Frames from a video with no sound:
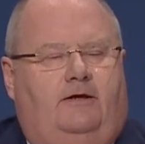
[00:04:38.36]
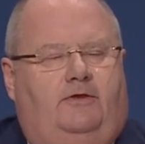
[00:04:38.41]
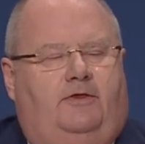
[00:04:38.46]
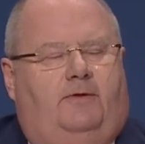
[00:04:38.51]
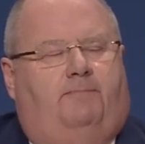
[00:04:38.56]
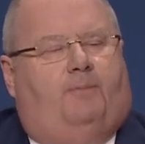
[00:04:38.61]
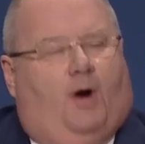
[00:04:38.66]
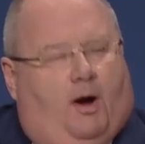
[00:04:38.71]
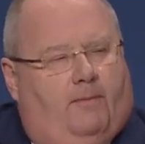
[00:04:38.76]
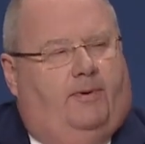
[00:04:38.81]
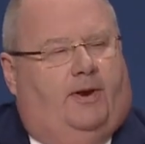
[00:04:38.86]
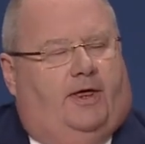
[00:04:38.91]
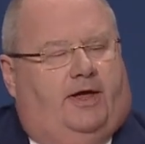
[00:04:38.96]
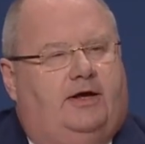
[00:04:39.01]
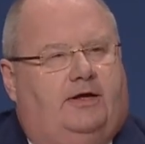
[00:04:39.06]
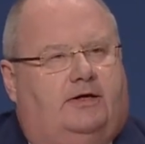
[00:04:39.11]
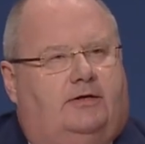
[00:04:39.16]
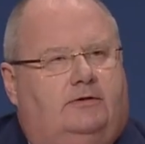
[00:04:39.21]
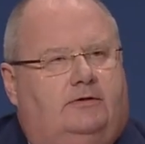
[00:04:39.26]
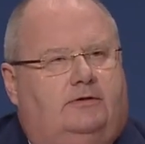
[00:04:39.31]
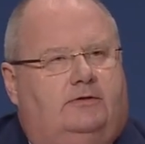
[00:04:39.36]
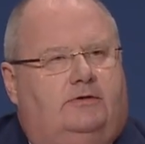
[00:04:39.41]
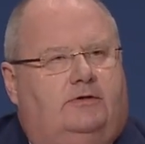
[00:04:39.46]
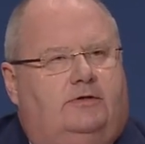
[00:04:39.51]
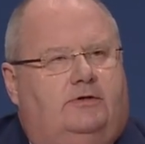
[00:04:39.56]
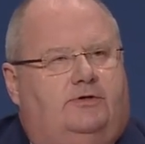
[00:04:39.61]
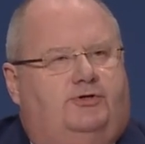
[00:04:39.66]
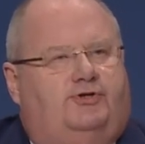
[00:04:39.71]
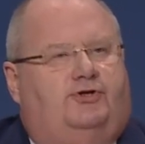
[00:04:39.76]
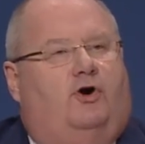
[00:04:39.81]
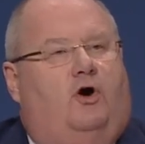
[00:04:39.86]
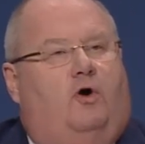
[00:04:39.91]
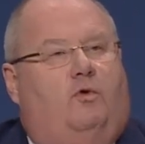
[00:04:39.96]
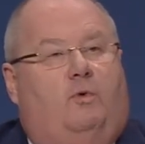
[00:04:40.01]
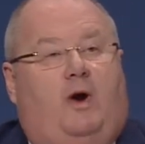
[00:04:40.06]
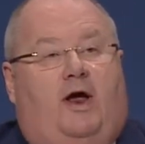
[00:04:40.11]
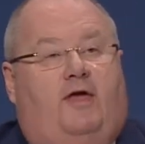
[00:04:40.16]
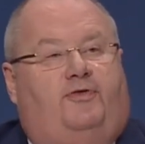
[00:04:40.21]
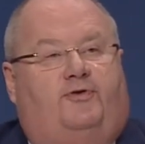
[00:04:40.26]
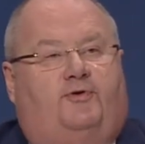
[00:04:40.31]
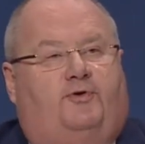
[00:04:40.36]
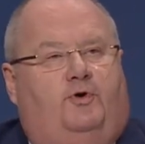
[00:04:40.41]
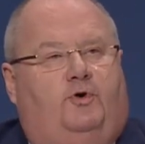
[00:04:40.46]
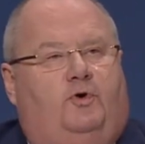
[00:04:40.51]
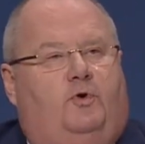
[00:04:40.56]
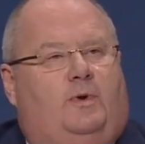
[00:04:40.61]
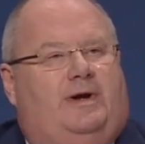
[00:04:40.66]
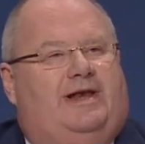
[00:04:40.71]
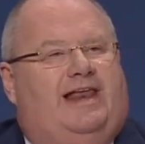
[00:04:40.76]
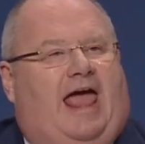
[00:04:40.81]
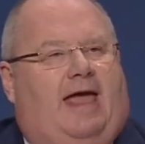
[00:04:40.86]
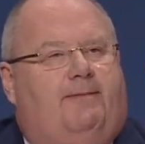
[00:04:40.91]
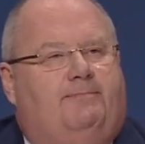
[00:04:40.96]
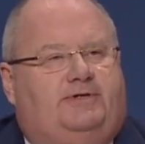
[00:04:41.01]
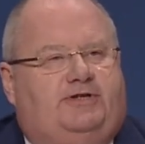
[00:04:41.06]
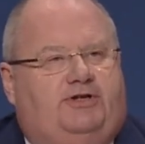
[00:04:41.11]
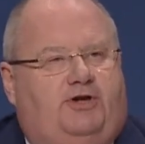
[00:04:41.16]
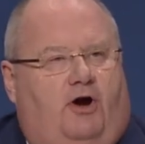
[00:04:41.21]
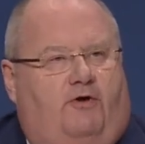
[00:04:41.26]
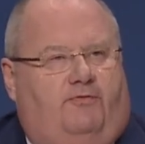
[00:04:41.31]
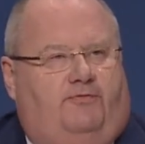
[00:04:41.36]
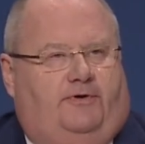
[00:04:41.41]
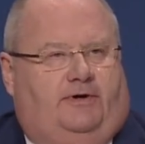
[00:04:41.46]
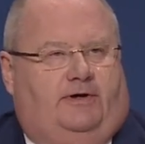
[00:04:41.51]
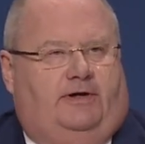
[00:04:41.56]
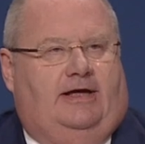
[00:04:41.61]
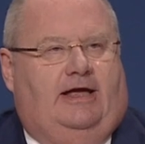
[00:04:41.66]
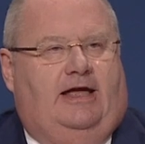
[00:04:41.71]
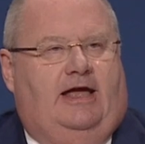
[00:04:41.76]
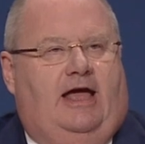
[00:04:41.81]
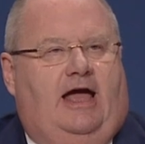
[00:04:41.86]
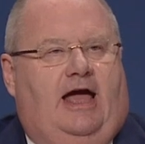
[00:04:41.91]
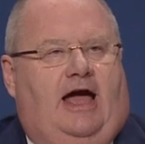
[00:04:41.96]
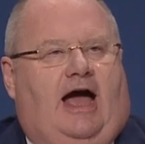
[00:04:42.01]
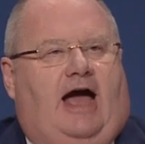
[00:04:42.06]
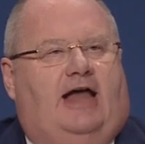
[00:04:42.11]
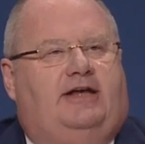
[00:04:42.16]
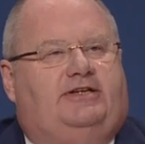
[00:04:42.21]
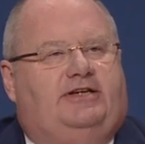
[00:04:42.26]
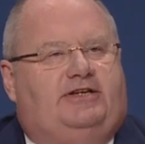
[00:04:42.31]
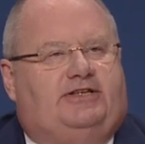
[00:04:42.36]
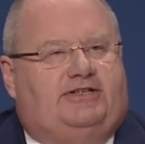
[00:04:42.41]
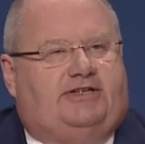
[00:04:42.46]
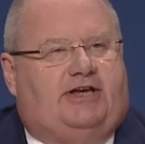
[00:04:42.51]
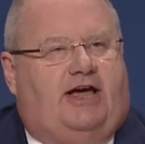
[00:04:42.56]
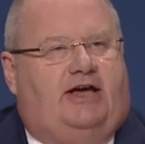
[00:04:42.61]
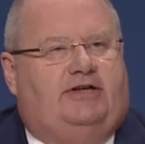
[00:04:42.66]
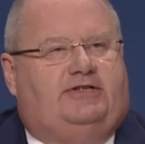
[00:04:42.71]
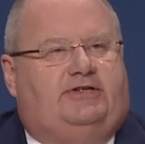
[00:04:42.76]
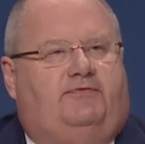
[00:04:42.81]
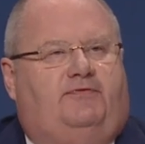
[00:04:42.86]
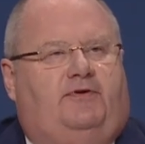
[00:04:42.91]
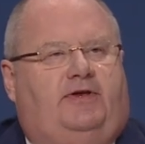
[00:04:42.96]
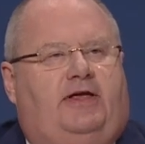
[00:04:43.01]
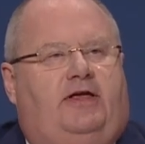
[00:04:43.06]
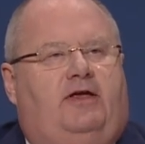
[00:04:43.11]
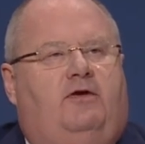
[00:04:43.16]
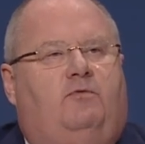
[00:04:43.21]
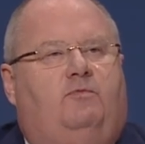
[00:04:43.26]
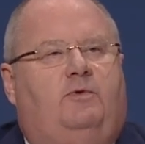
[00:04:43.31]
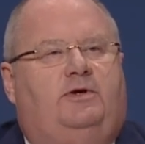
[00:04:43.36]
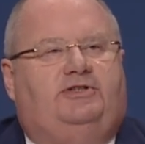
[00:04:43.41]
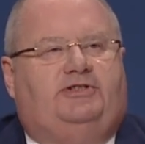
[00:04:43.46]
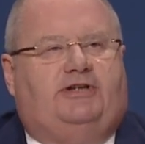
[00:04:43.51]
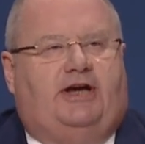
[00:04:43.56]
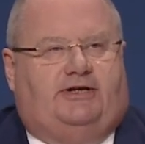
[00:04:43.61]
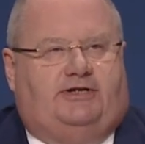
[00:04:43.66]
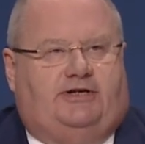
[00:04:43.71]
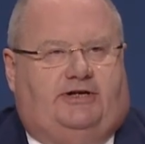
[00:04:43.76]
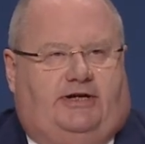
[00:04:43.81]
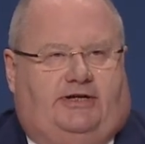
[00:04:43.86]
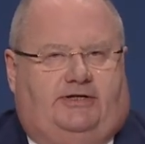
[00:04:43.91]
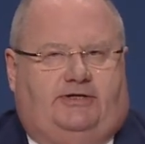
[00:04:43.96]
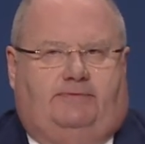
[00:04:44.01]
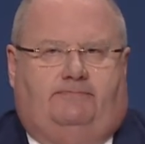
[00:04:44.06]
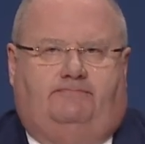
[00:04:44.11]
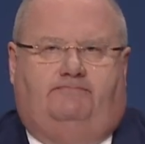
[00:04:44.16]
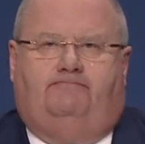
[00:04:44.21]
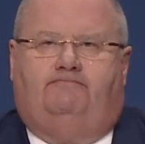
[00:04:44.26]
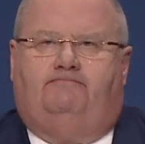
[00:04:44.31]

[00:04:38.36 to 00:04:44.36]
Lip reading: The public saw right through an empty offer and decisively rejected it.